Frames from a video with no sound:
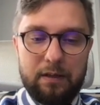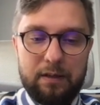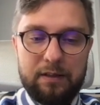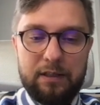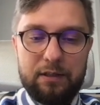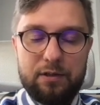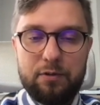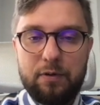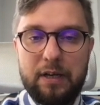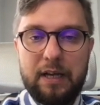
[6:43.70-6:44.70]
need
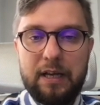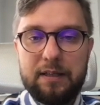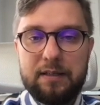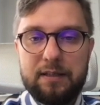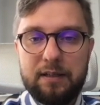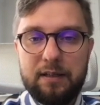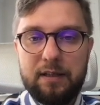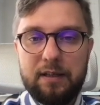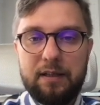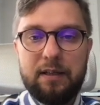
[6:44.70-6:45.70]
to add
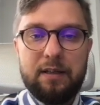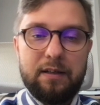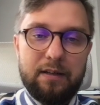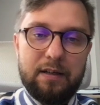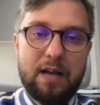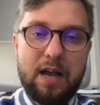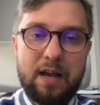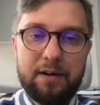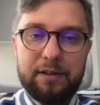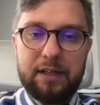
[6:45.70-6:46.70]

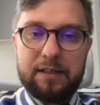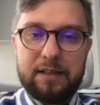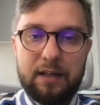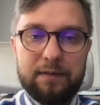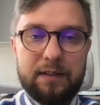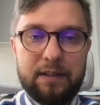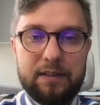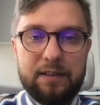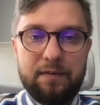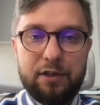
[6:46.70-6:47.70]
a rest after
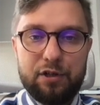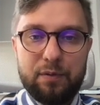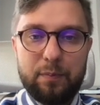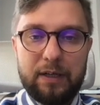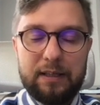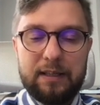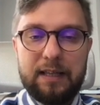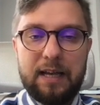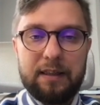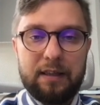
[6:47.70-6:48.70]
division by
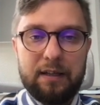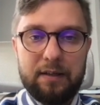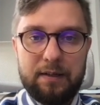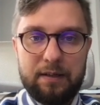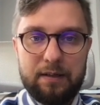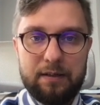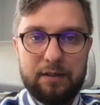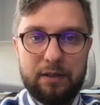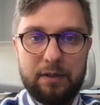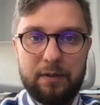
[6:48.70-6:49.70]
10.
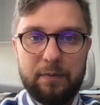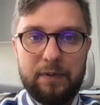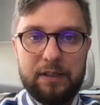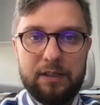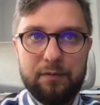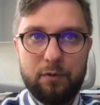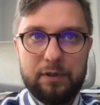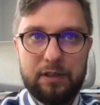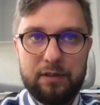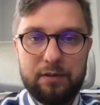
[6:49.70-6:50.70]
So this is
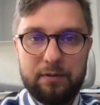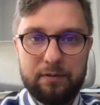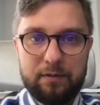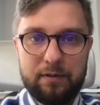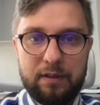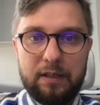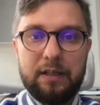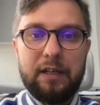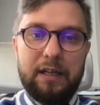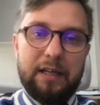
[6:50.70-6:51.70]
what I do.
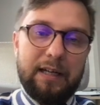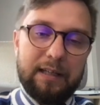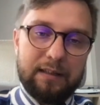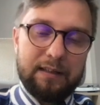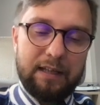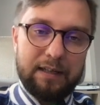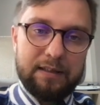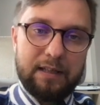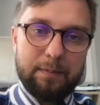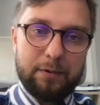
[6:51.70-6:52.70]
And next
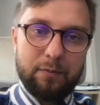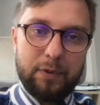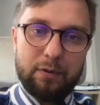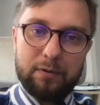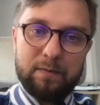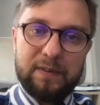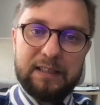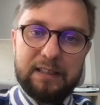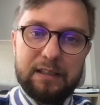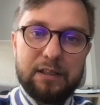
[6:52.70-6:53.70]
step, so because
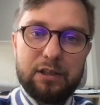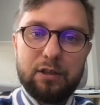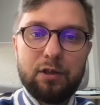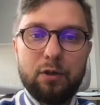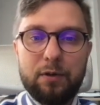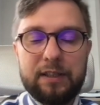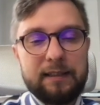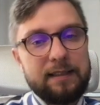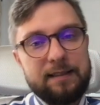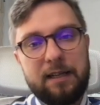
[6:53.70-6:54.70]
this is not
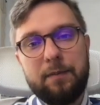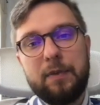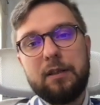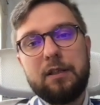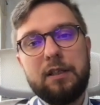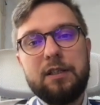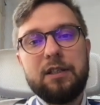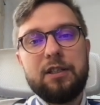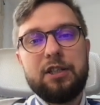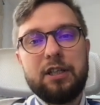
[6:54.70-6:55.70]
an assignment, it
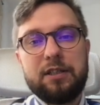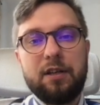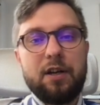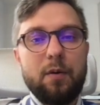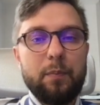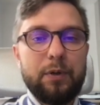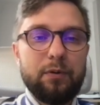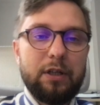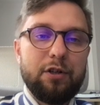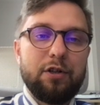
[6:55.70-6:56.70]
is just a
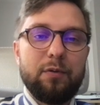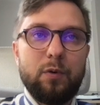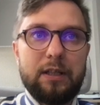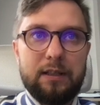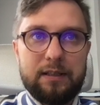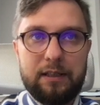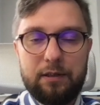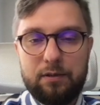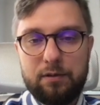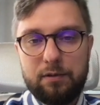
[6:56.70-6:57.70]
computation, what else I
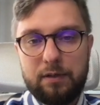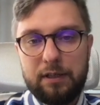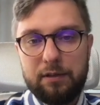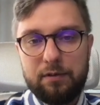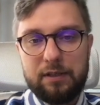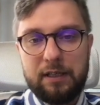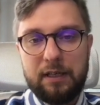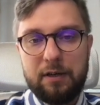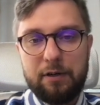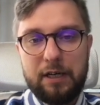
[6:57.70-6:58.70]
need to do? I need to
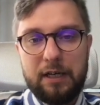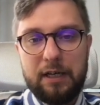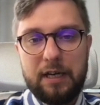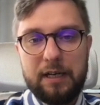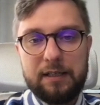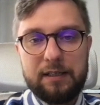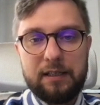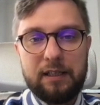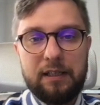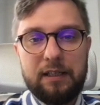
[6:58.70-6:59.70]
say, okay, x
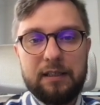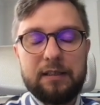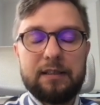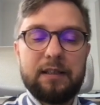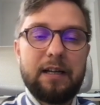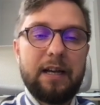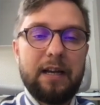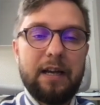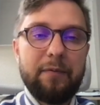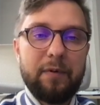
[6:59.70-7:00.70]
is
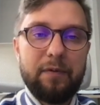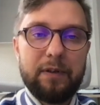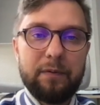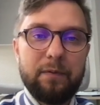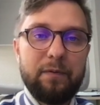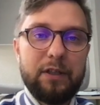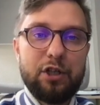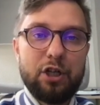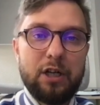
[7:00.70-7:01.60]
everything which